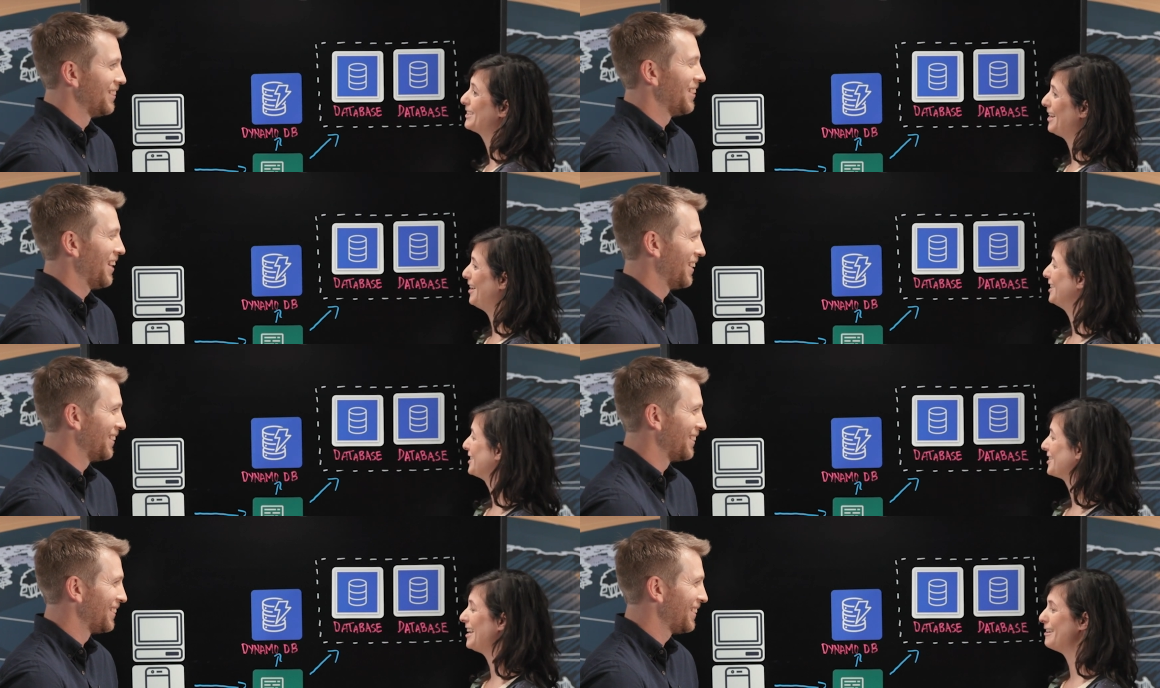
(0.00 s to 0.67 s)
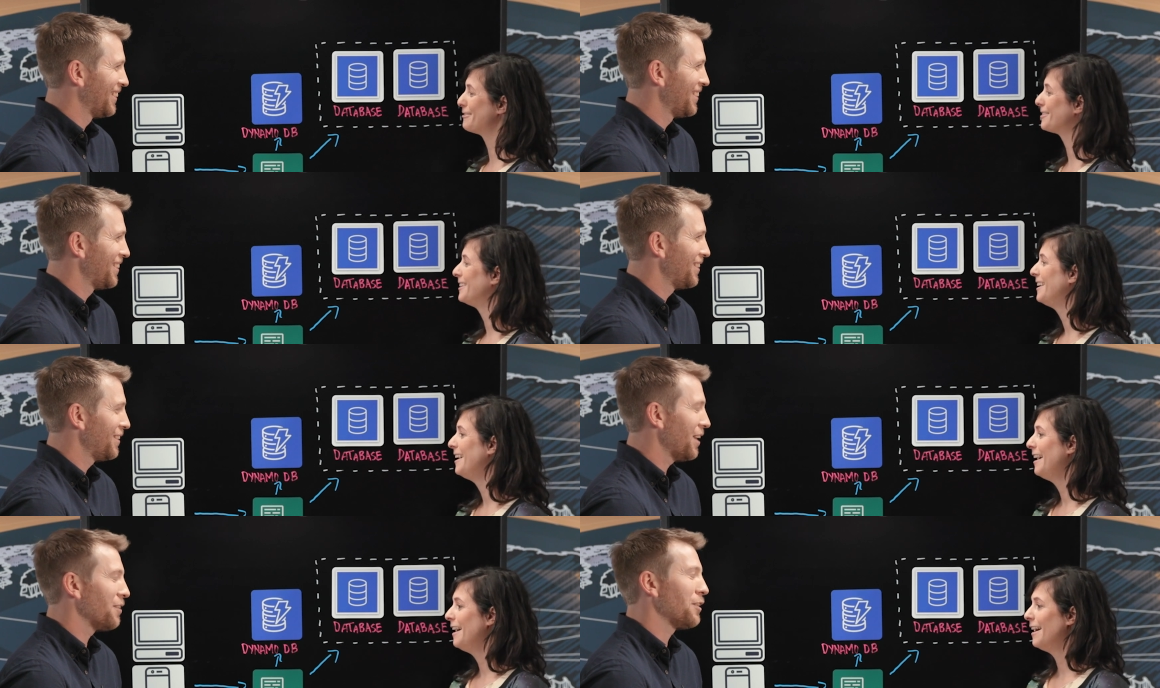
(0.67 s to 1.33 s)
Speaker 1: college life.
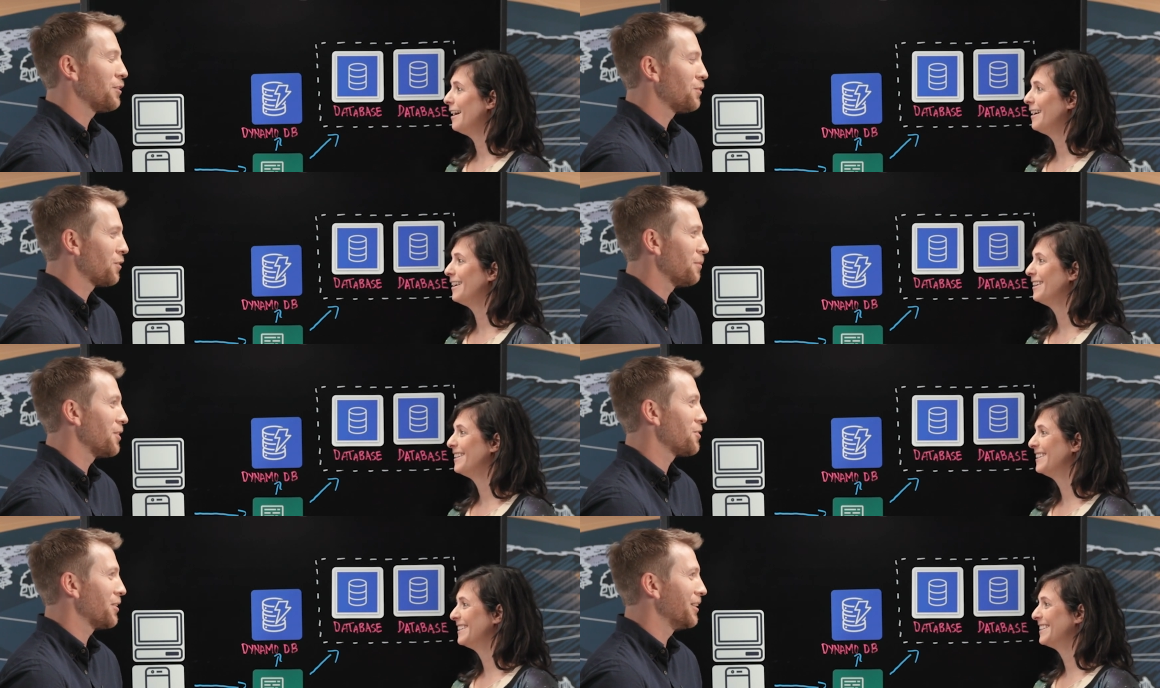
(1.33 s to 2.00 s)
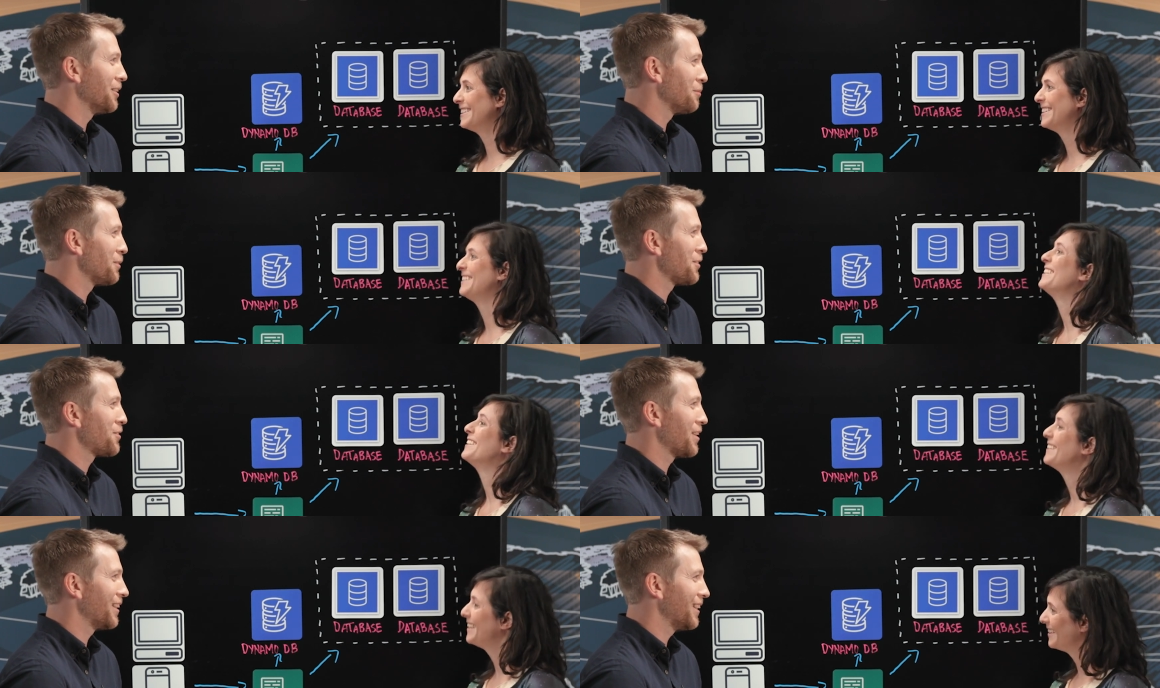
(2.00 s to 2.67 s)
Speaker 2: Yeah, thank you so much, Aaron.
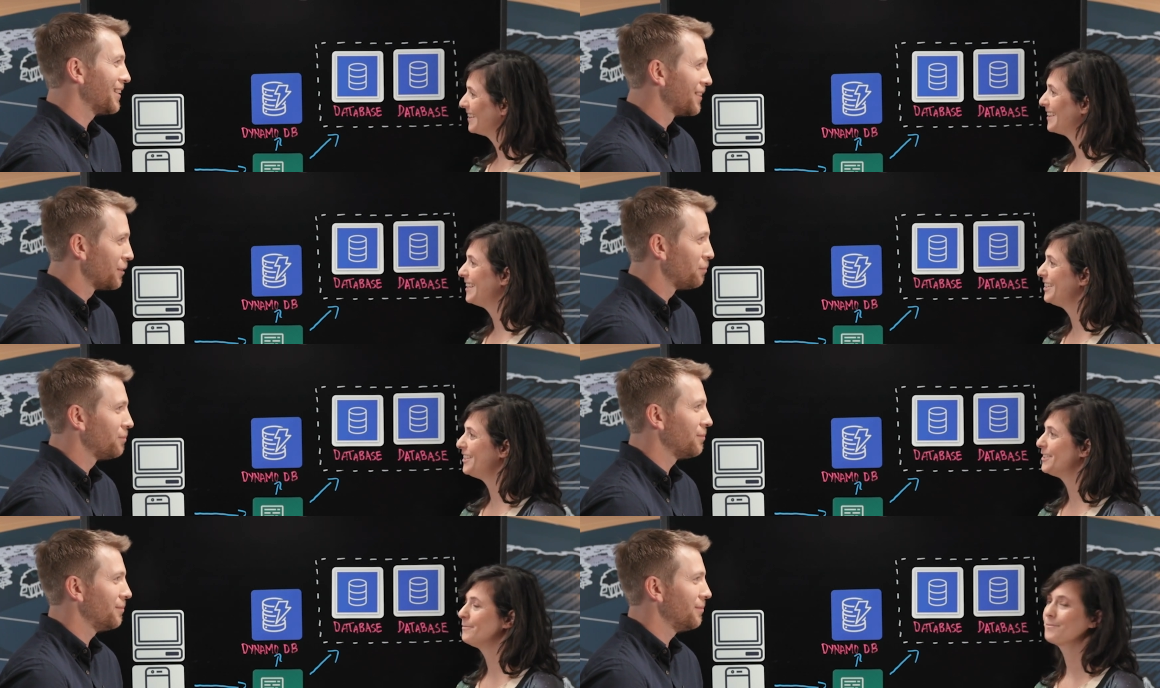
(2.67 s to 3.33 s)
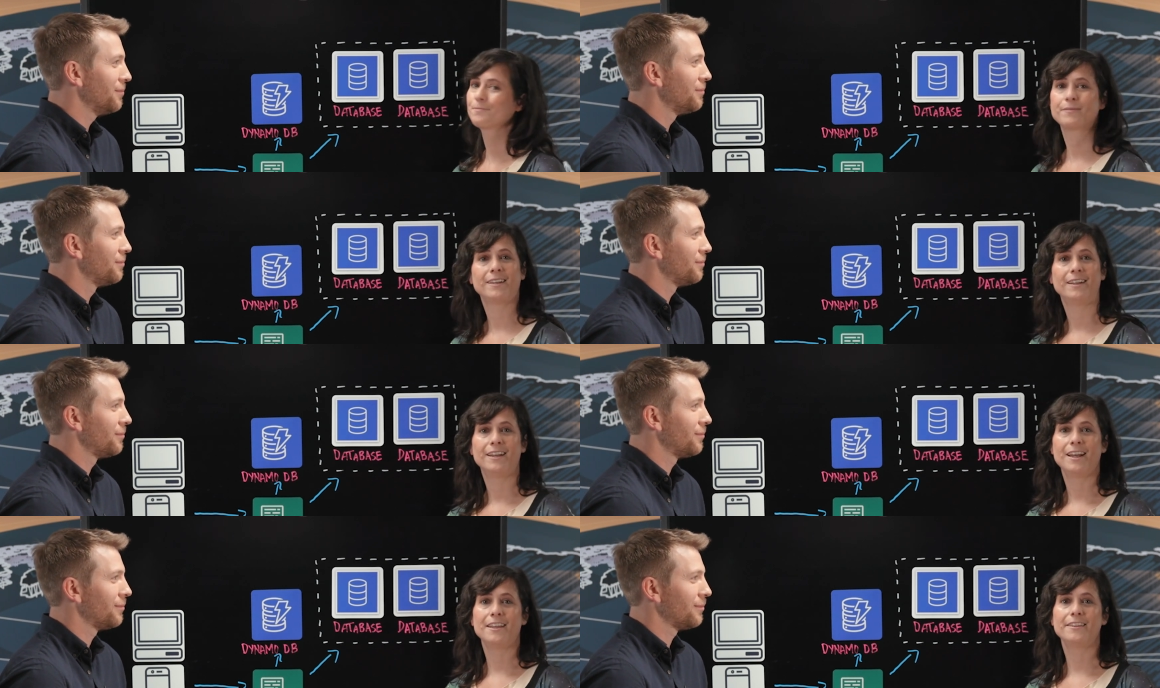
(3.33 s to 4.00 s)
Appreciate it.
Speaker 1: Thank you.
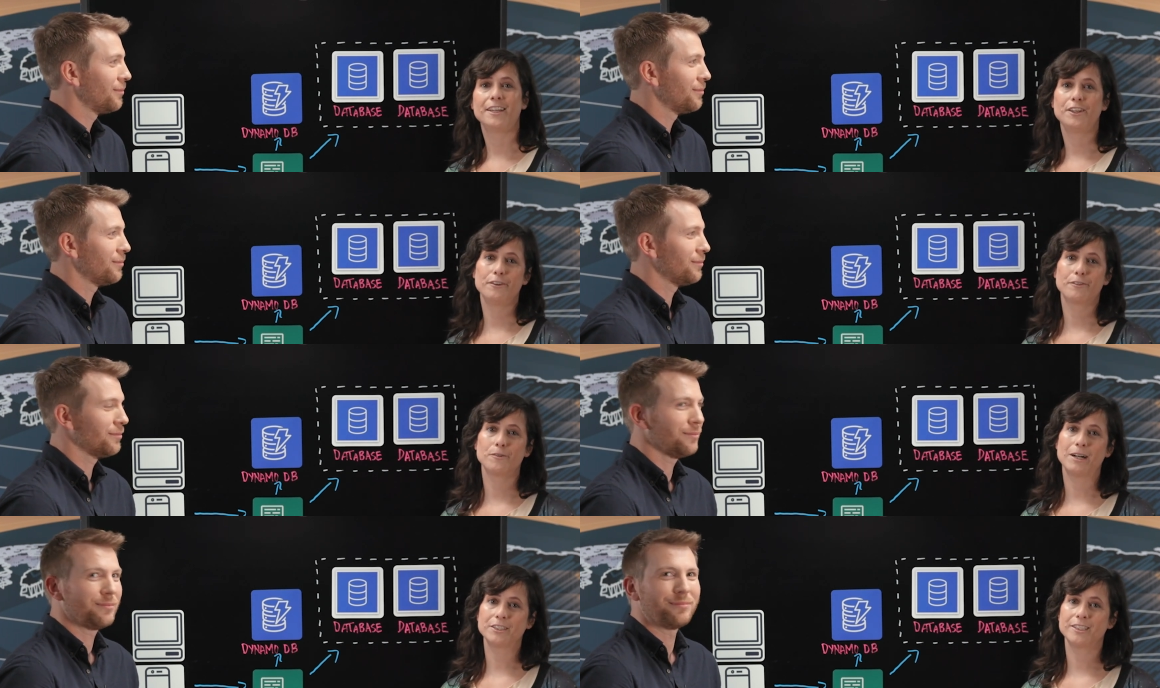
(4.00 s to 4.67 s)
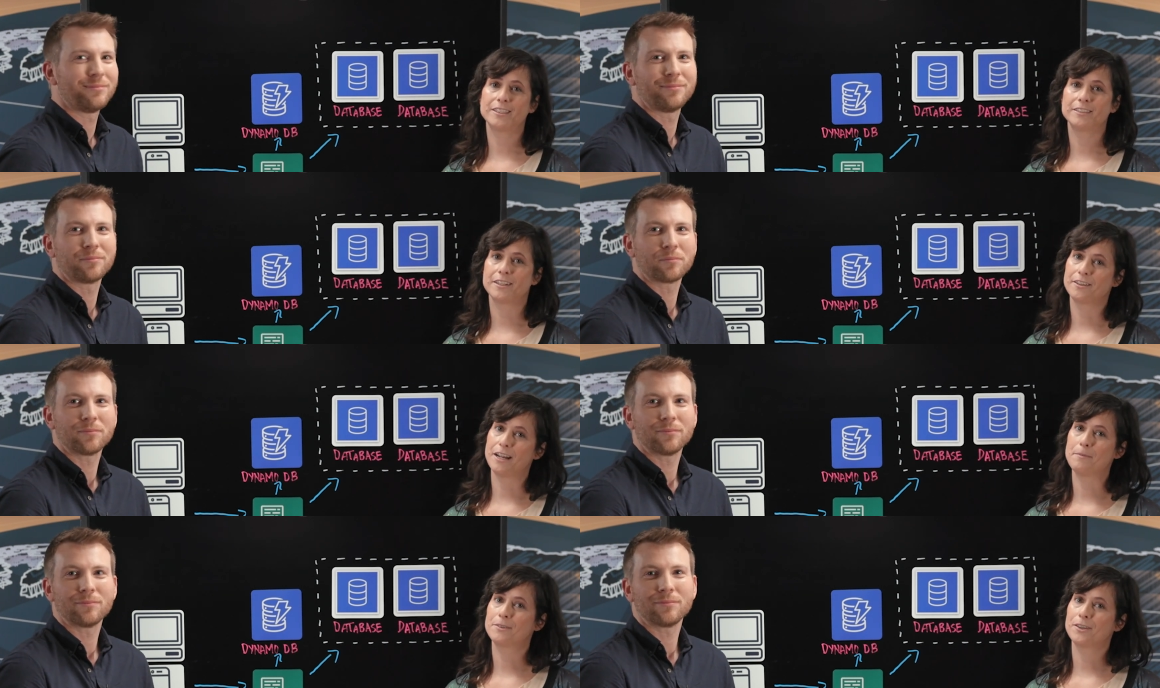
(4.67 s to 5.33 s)
And thank you for watching another
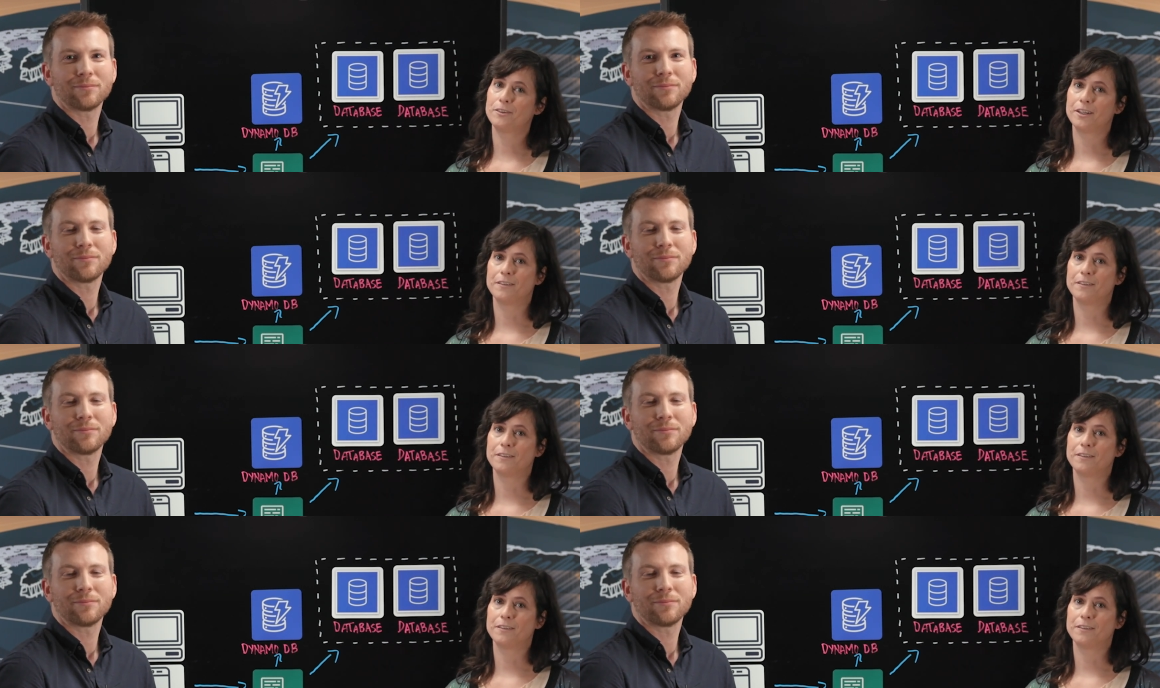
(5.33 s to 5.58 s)
episode